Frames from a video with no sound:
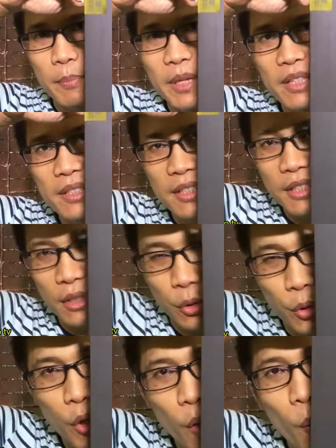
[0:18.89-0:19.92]
Beats
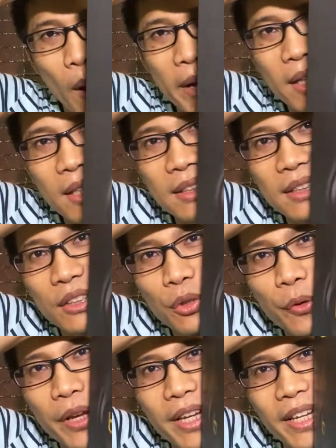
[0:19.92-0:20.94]
Studio Wireless 3.